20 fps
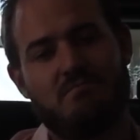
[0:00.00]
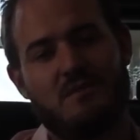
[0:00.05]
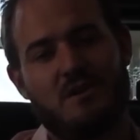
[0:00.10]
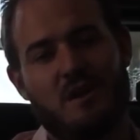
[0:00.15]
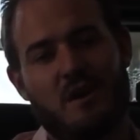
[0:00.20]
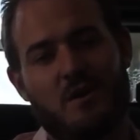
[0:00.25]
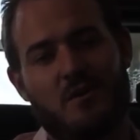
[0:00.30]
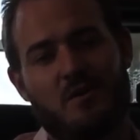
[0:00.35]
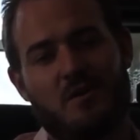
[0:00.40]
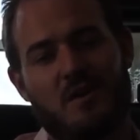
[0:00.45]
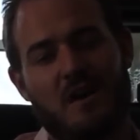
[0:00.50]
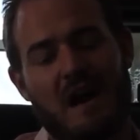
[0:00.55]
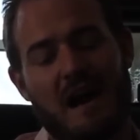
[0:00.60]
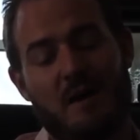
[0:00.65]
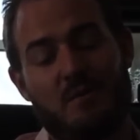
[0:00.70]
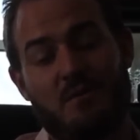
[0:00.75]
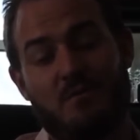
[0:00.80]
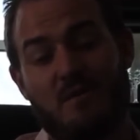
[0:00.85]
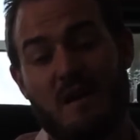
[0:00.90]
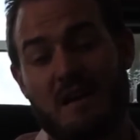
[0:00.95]
you know,
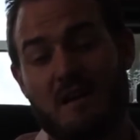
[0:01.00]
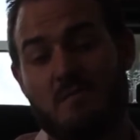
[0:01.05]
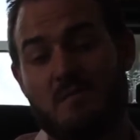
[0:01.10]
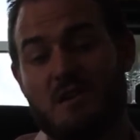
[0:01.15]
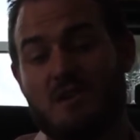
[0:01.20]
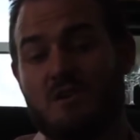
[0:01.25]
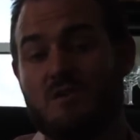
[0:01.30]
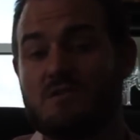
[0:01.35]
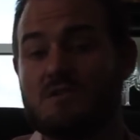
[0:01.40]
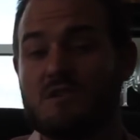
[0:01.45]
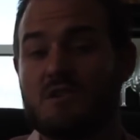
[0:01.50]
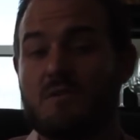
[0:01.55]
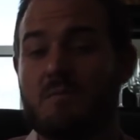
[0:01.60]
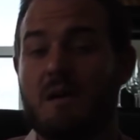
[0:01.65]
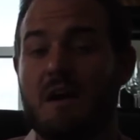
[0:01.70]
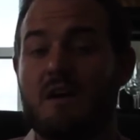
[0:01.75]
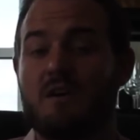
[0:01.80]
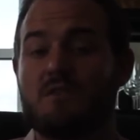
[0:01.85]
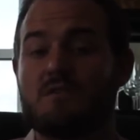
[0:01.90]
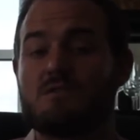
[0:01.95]
I would recommend using your
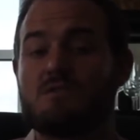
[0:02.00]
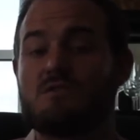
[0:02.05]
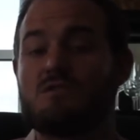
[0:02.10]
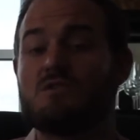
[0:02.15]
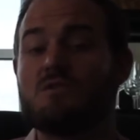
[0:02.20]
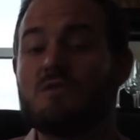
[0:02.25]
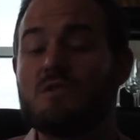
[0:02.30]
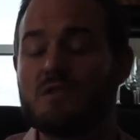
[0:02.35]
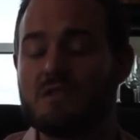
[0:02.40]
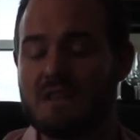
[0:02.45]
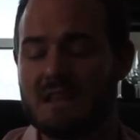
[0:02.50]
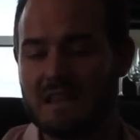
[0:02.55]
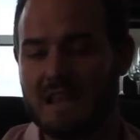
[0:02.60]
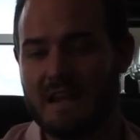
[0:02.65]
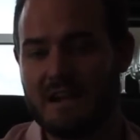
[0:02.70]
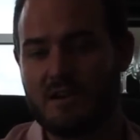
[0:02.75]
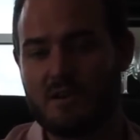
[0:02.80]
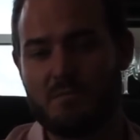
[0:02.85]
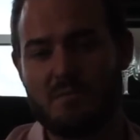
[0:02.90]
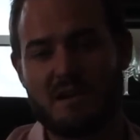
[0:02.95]
miles sooner than
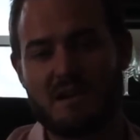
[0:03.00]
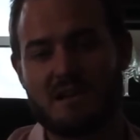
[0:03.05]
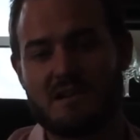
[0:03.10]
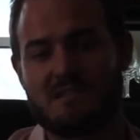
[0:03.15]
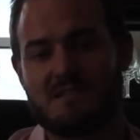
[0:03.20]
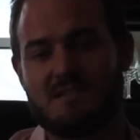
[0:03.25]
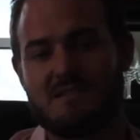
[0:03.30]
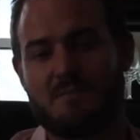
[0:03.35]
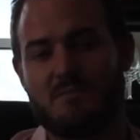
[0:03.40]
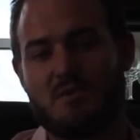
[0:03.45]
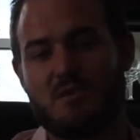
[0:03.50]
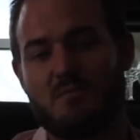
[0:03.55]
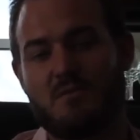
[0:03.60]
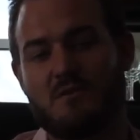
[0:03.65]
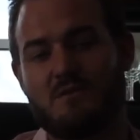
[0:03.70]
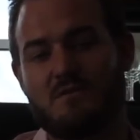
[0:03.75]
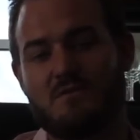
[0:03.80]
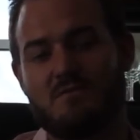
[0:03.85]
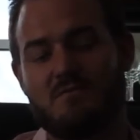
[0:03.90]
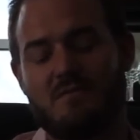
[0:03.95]
later, because some of your
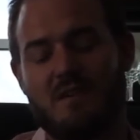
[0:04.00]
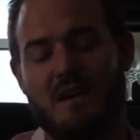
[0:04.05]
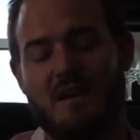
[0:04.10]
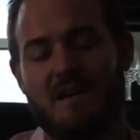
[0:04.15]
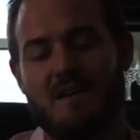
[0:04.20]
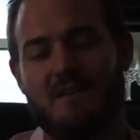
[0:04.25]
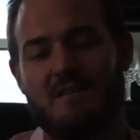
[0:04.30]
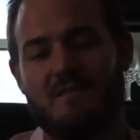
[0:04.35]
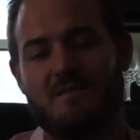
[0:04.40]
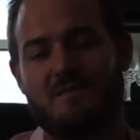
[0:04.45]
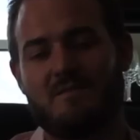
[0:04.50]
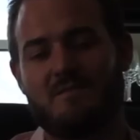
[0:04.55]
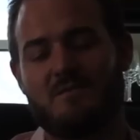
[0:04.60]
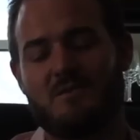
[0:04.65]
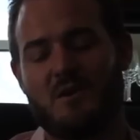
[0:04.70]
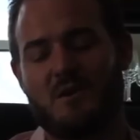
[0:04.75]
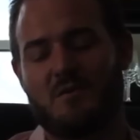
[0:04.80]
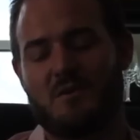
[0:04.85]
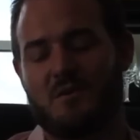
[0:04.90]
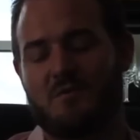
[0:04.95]
most,
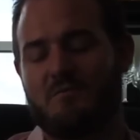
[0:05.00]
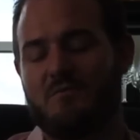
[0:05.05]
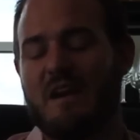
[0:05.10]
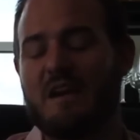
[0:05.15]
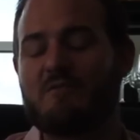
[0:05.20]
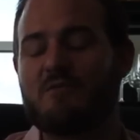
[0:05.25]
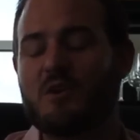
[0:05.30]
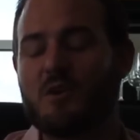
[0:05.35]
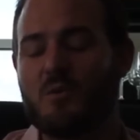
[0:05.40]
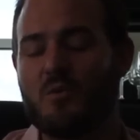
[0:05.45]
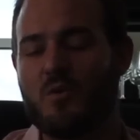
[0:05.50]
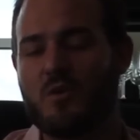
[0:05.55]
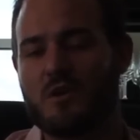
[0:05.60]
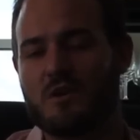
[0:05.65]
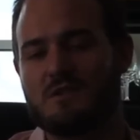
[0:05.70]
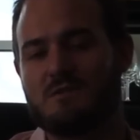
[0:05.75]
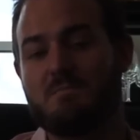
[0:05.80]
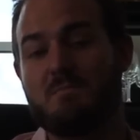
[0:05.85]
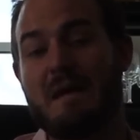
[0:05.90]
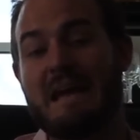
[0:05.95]
your favorite
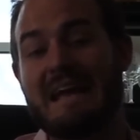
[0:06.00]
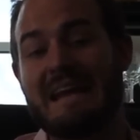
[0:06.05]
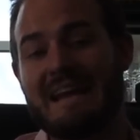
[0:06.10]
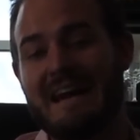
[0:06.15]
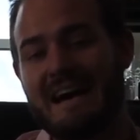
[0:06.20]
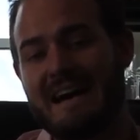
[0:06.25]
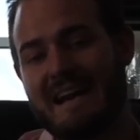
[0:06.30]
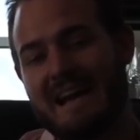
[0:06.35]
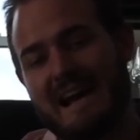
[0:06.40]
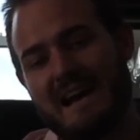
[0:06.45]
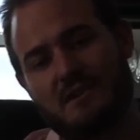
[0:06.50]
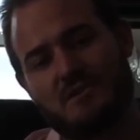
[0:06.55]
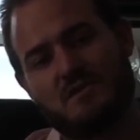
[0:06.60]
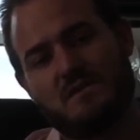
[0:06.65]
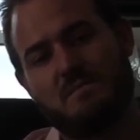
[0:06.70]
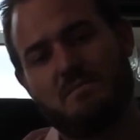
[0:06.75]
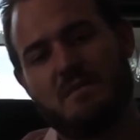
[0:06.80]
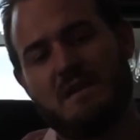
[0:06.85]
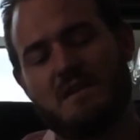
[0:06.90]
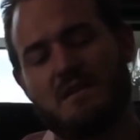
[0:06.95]
awards may not
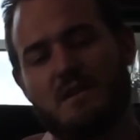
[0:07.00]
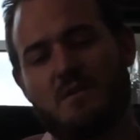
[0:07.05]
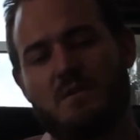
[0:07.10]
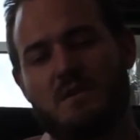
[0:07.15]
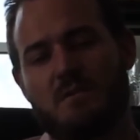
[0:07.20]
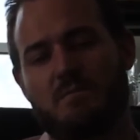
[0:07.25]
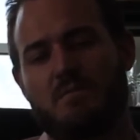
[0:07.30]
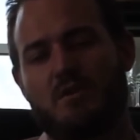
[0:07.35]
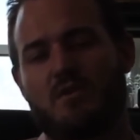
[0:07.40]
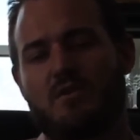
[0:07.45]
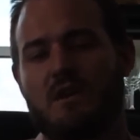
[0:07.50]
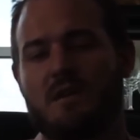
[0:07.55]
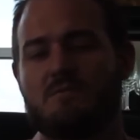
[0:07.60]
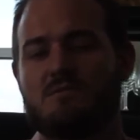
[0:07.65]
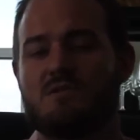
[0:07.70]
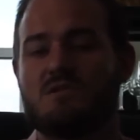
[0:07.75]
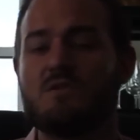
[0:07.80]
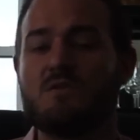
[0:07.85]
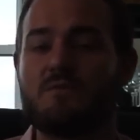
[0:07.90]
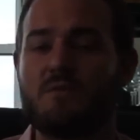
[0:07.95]
actually be there when the
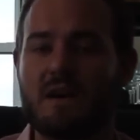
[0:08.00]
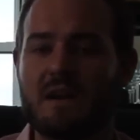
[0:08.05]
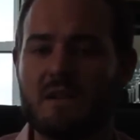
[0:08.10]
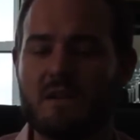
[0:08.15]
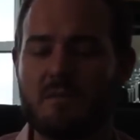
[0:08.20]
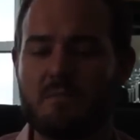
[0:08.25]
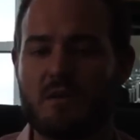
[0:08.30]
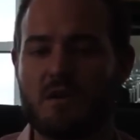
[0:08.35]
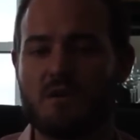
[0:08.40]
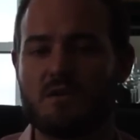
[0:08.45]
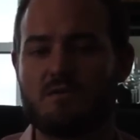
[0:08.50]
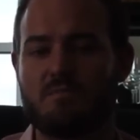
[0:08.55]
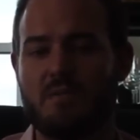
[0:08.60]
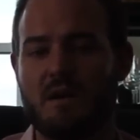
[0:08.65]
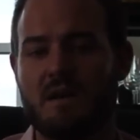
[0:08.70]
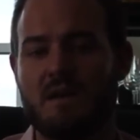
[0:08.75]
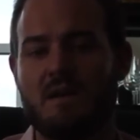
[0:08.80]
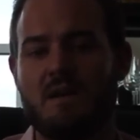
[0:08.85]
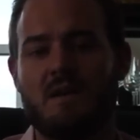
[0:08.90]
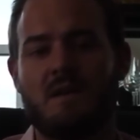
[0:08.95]
programs do finally merge.
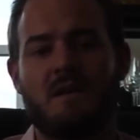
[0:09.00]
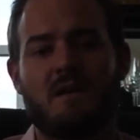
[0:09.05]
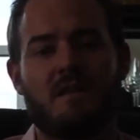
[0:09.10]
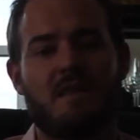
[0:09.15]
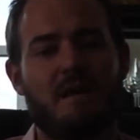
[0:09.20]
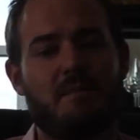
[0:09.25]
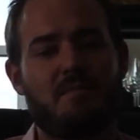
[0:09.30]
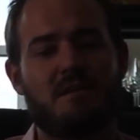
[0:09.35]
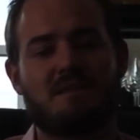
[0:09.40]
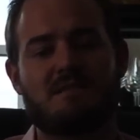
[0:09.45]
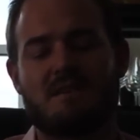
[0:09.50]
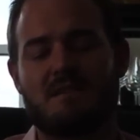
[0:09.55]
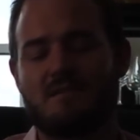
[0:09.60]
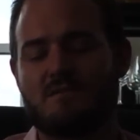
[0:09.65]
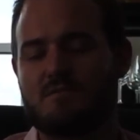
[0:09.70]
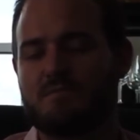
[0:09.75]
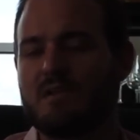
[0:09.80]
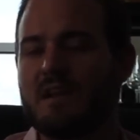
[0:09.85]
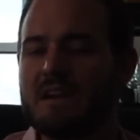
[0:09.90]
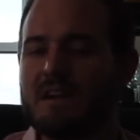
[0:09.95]
But that being said,
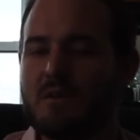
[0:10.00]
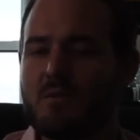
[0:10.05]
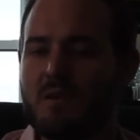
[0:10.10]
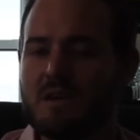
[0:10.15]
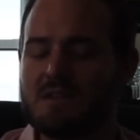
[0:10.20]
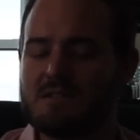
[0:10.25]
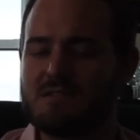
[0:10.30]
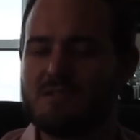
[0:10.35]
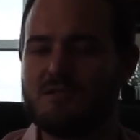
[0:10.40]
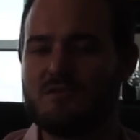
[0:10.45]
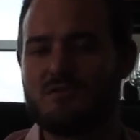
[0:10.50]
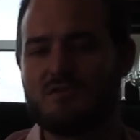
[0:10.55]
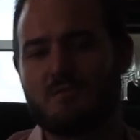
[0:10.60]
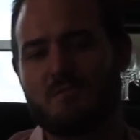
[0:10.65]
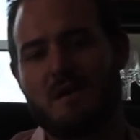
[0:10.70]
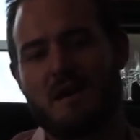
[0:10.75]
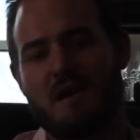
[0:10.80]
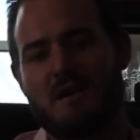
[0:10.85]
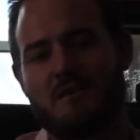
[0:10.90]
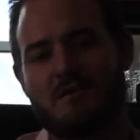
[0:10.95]
there's plenty of ways to use
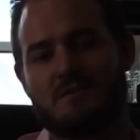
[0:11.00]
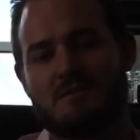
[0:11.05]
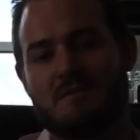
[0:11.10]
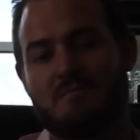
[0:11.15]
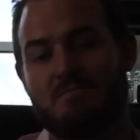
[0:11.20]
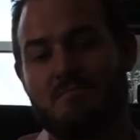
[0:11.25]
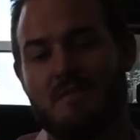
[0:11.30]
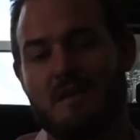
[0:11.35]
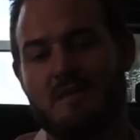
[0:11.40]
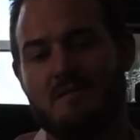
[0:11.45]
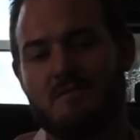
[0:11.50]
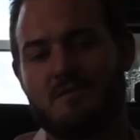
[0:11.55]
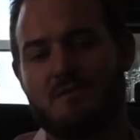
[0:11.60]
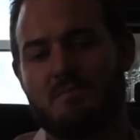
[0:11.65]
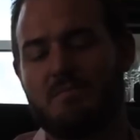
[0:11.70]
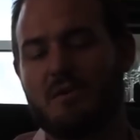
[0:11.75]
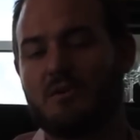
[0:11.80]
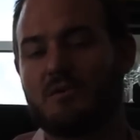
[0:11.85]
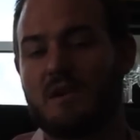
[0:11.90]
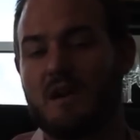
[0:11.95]
your miles and to
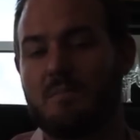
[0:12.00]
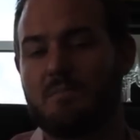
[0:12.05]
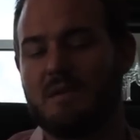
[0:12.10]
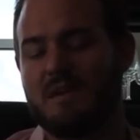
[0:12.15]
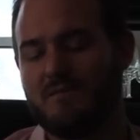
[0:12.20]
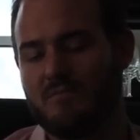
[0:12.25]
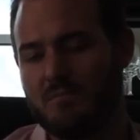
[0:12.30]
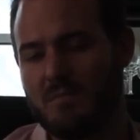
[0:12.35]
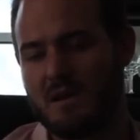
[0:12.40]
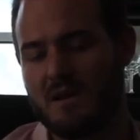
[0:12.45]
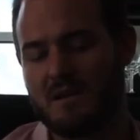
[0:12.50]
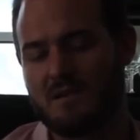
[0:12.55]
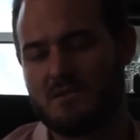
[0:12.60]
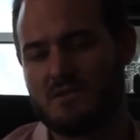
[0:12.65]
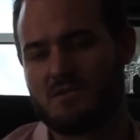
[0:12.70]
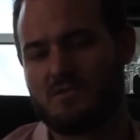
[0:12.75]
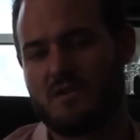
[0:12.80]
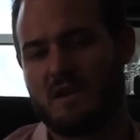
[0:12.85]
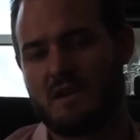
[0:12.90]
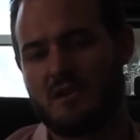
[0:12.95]
build up even beyond
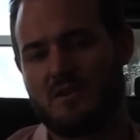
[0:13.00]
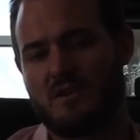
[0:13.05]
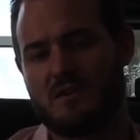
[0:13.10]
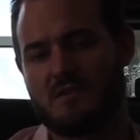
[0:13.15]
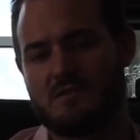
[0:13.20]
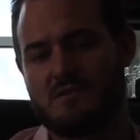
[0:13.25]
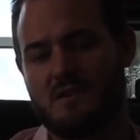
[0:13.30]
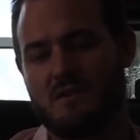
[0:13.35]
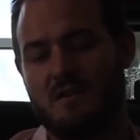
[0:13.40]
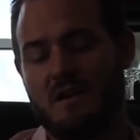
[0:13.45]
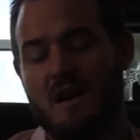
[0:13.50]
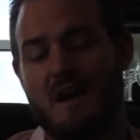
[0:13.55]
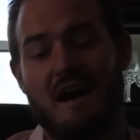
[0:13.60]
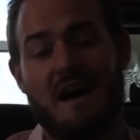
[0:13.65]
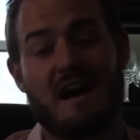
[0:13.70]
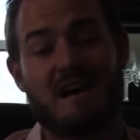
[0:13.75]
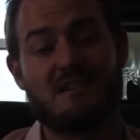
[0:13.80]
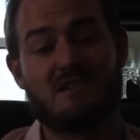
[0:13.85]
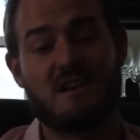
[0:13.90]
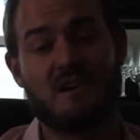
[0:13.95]
just credit cards. So
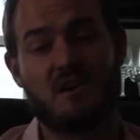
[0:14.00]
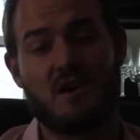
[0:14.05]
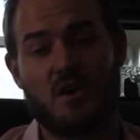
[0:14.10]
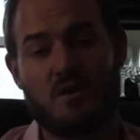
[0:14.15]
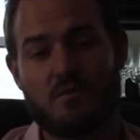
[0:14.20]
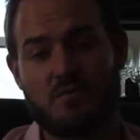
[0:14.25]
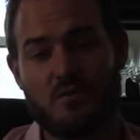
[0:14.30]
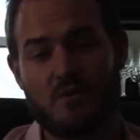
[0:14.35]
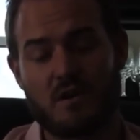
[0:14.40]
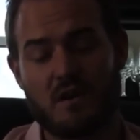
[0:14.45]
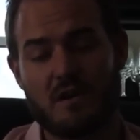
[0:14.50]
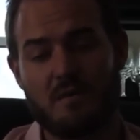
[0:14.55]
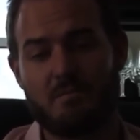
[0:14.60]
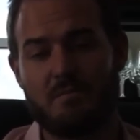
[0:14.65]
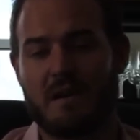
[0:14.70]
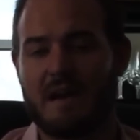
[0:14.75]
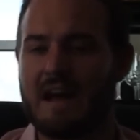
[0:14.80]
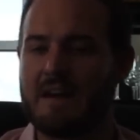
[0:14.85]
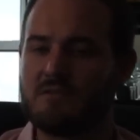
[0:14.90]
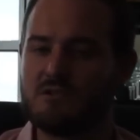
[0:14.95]
I say go for
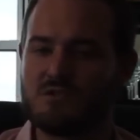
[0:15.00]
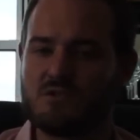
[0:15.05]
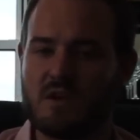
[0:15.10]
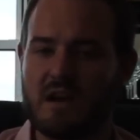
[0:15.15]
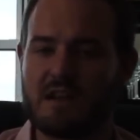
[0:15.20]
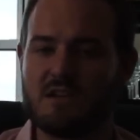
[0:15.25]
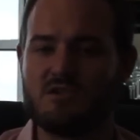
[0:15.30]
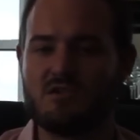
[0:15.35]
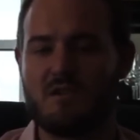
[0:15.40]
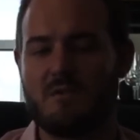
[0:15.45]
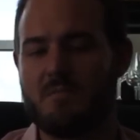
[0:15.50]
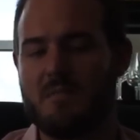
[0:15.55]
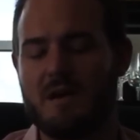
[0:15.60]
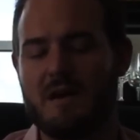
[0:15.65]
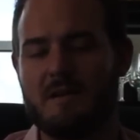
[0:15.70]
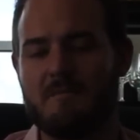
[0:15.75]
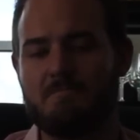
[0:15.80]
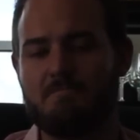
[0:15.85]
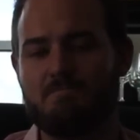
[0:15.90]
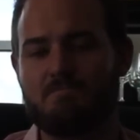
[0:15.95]
it, but have a strategy in
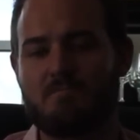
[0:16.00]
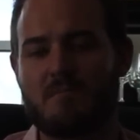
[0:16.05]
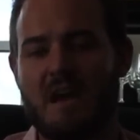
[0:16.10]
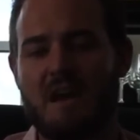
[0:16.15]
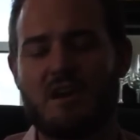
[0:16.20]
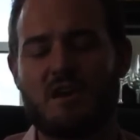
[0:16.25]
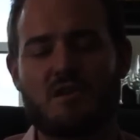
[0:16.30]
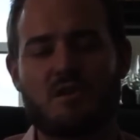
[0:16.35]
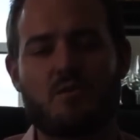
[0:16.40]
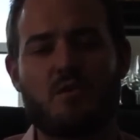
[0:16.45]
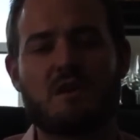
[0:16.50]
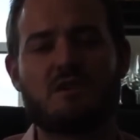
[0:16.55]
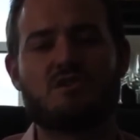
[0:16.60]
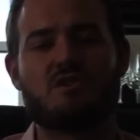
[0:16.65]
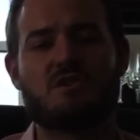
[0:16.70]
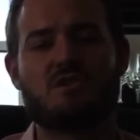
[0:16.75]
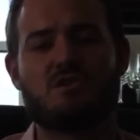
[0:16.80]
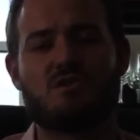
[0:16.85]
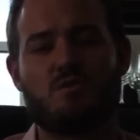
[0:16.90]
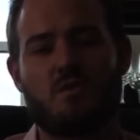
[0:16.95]
mind. Any other
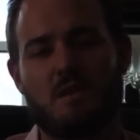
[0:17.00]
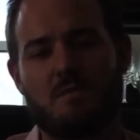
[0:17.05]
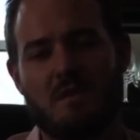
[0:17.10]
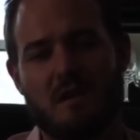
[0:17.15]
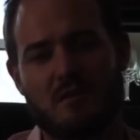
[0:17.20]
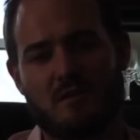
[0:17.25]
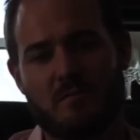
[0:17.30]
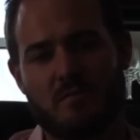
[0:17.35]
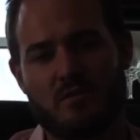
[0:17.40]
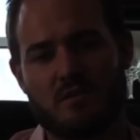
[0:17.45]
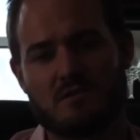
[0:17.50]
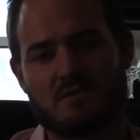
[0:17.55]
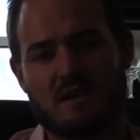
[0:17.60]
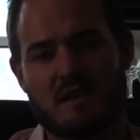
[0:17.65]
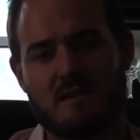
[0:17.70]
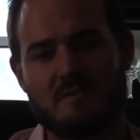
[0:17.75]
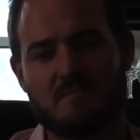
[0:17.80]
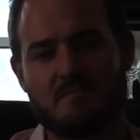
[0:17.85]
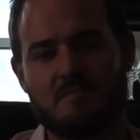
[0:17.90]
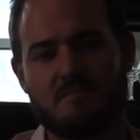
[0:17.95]
questions? Tweet me at the Points
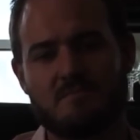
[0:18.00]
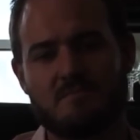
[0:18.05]
Guy.